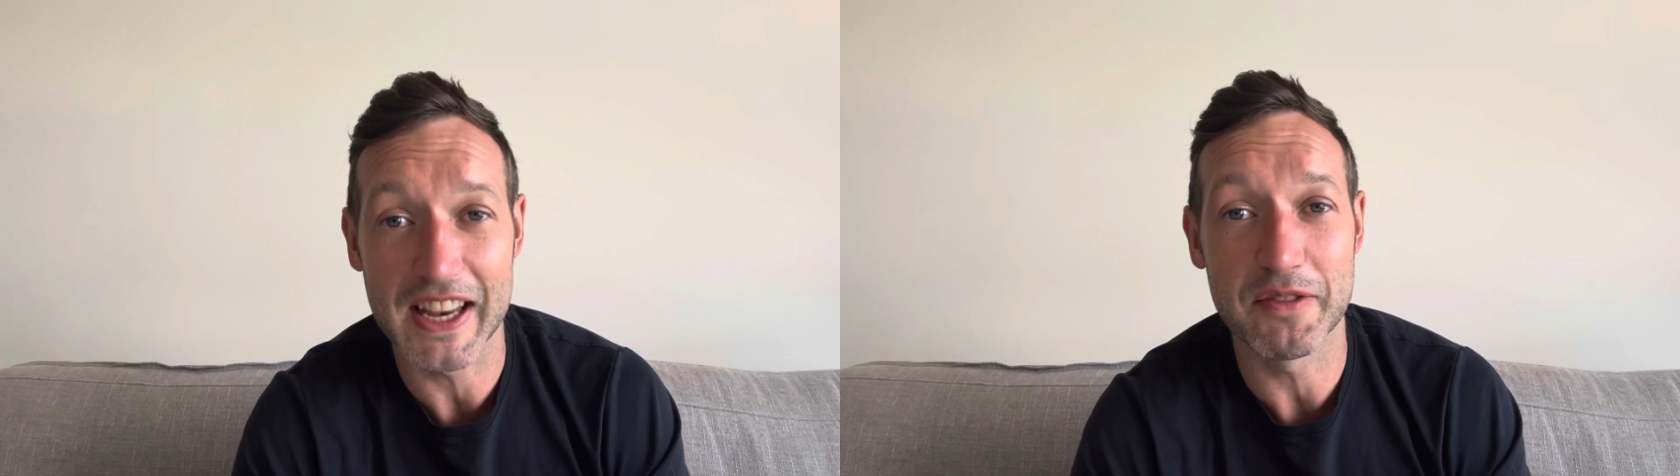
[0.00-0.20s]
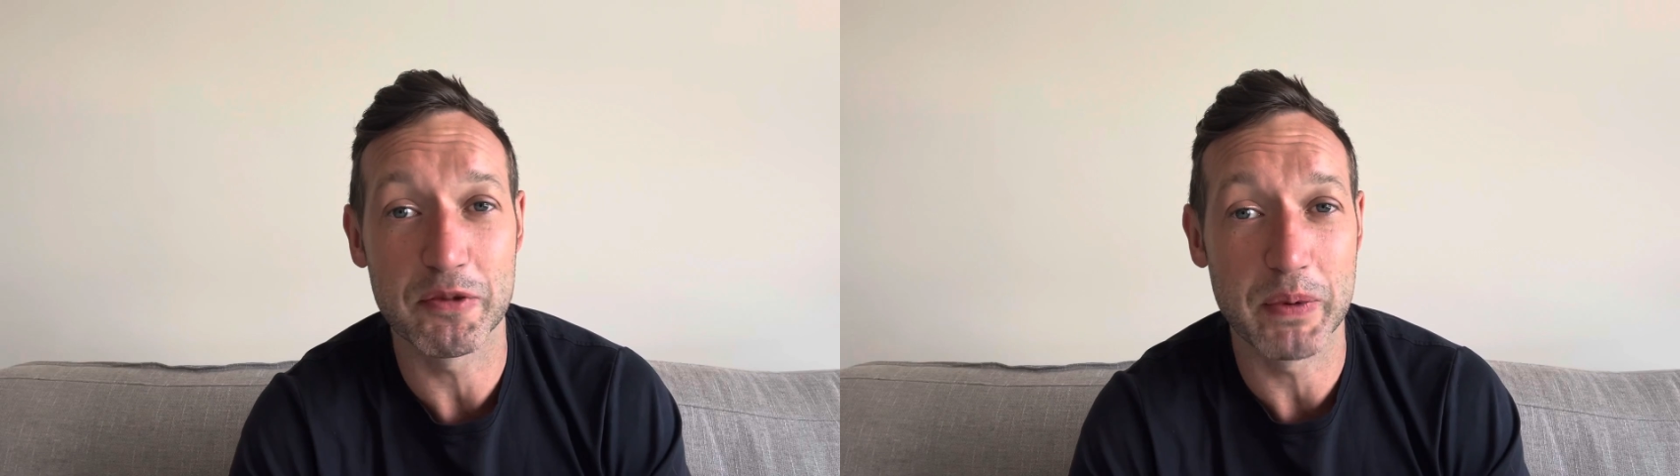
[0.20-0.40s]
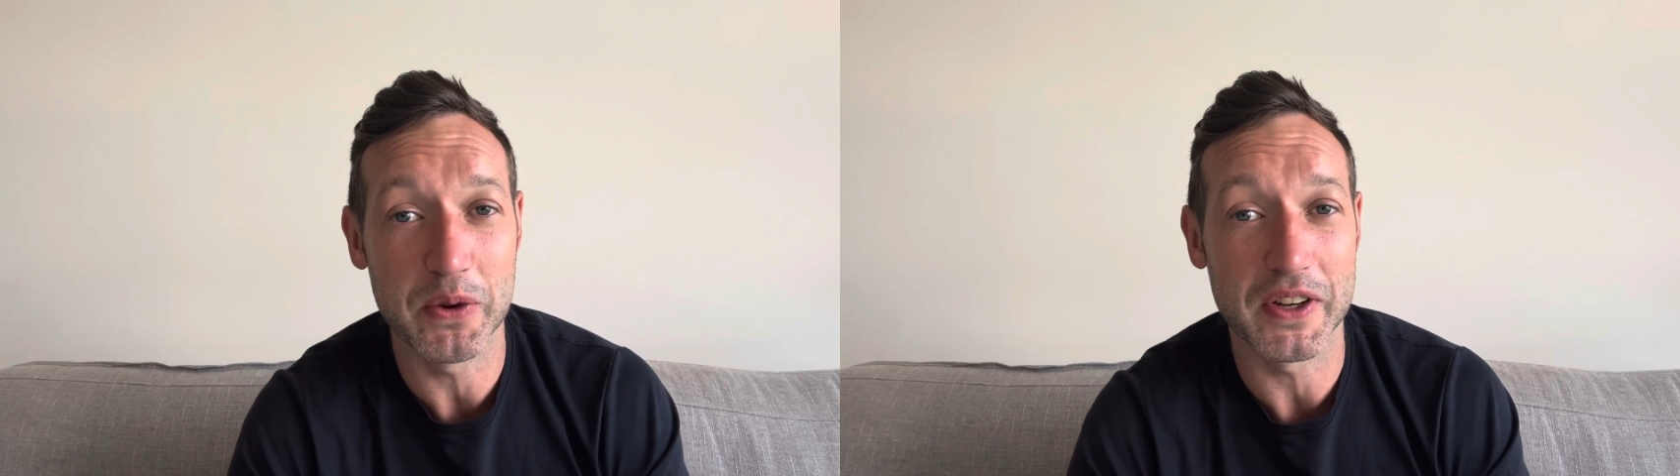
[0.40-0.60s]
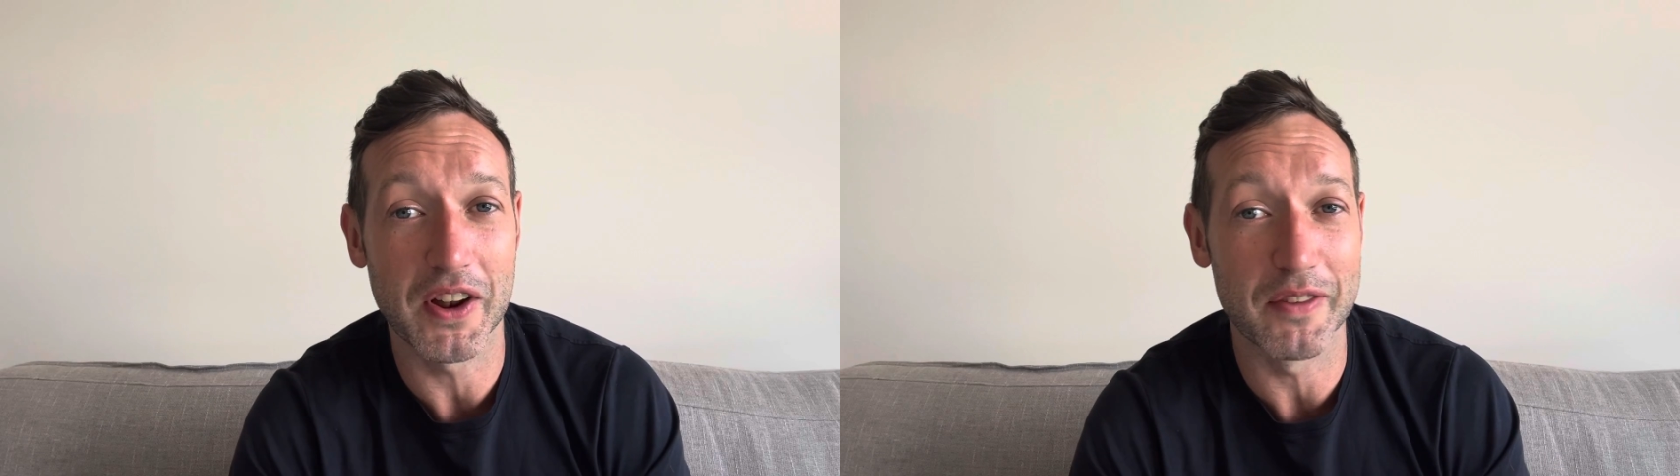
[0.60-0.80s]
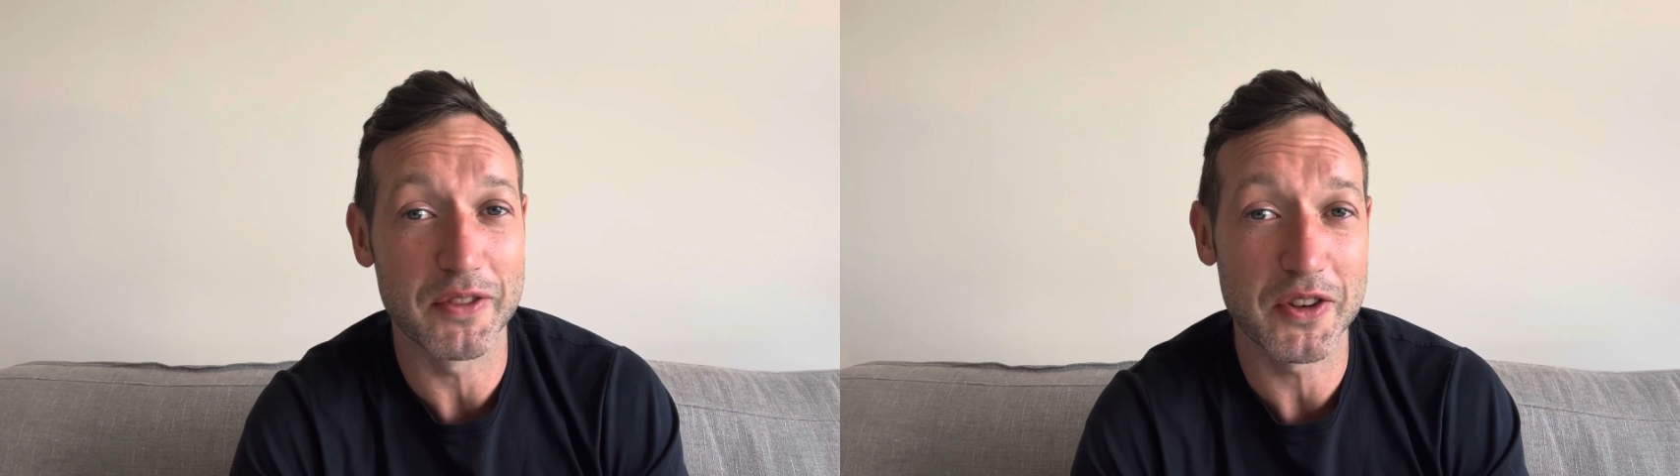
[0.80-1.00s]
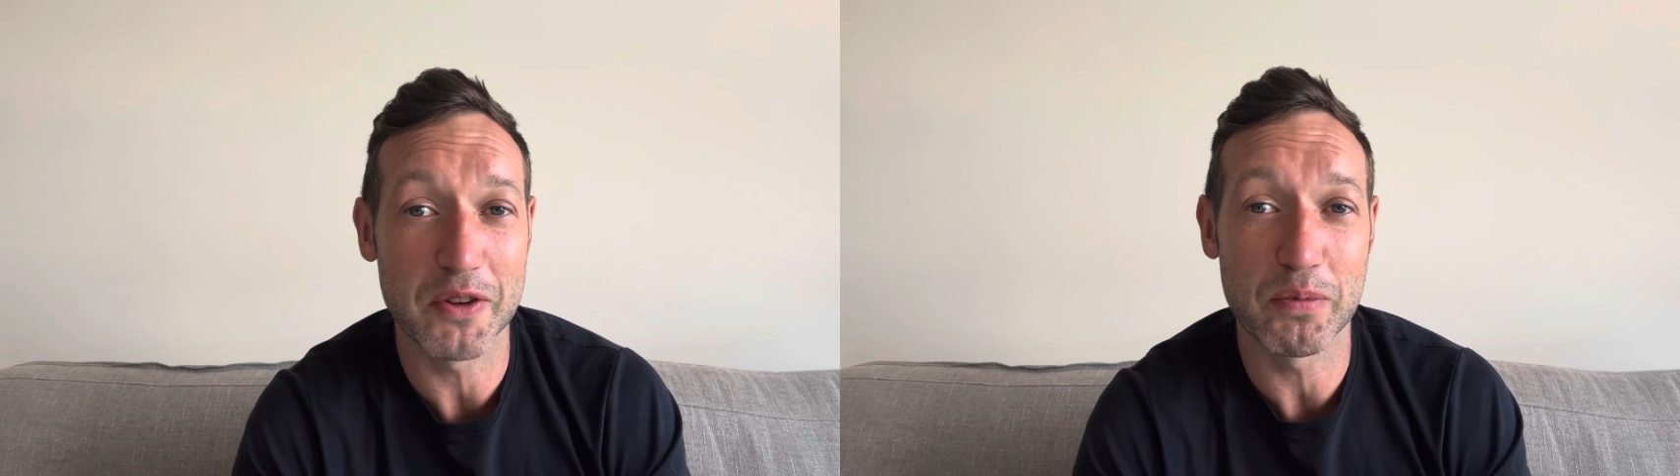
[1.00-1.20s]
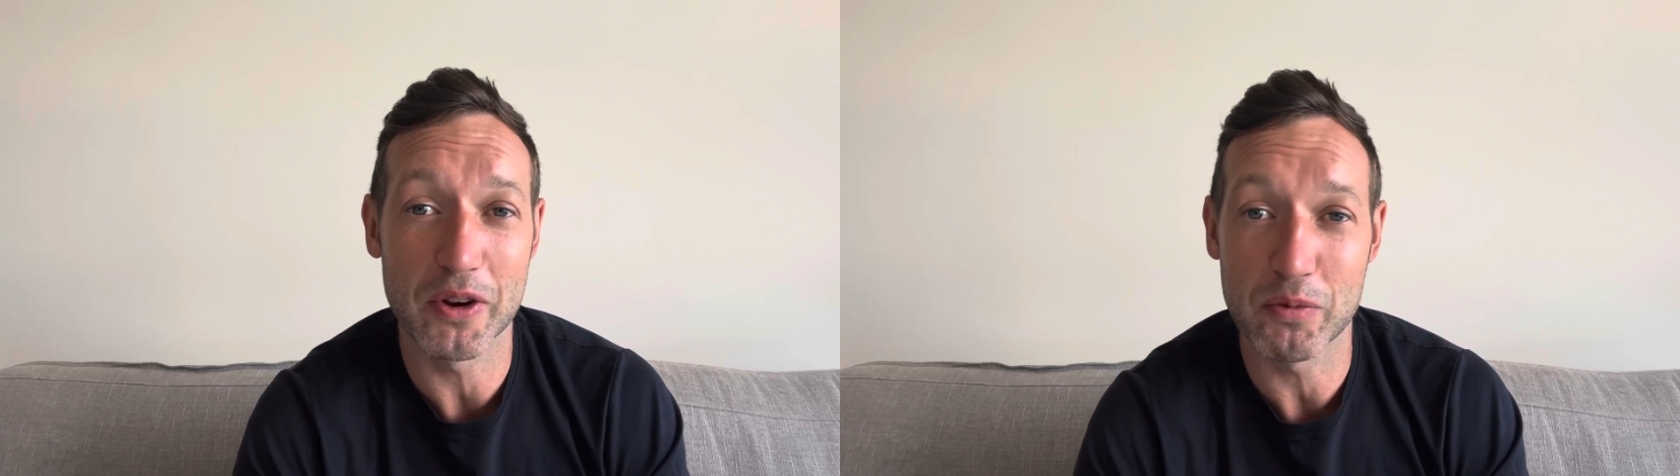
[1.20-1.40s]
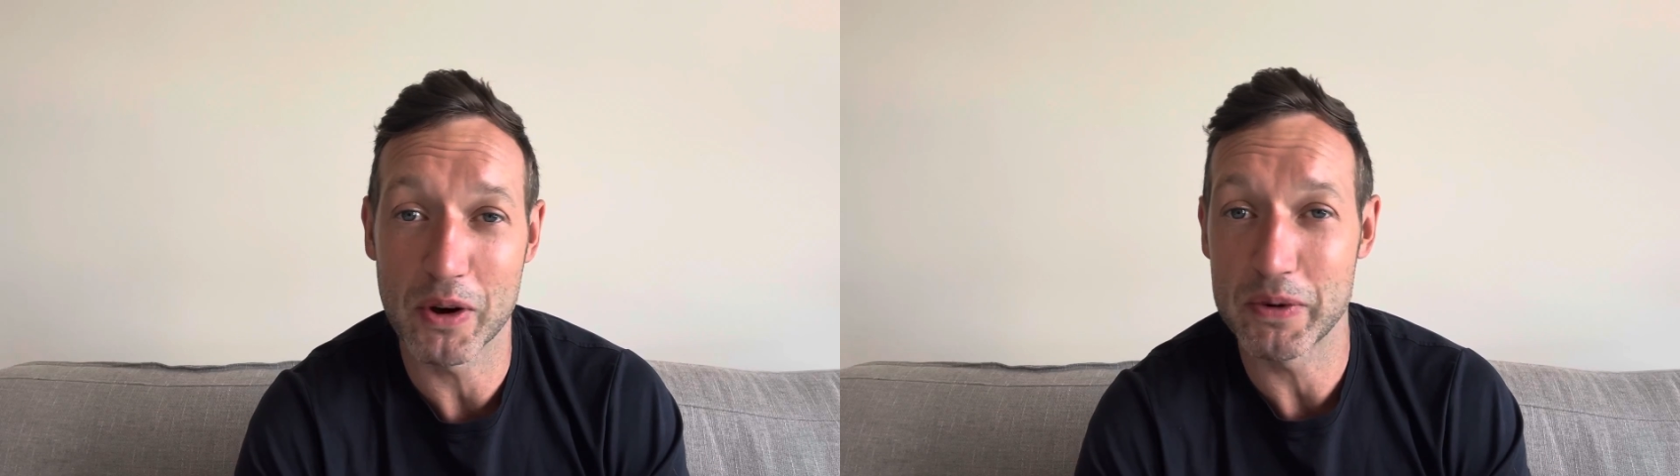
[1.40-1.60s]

keeps building up to the point where we